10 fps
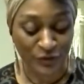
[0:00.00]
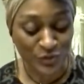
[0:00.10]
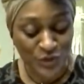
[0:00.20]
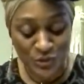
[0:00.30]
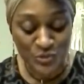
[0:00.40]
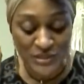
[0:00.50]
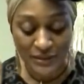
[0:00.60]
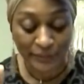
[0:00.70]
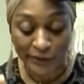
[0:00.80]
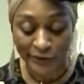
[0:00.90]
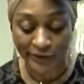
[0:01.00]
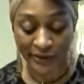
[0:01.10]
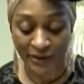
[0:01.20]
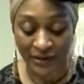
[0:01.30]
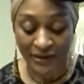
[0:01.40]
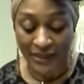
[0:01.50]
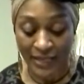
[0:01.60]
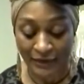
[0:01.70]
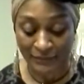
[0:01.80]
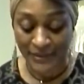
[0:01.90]
those two similar
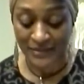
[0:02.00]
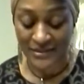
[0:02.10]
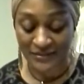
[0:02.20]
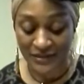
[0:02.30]
elements.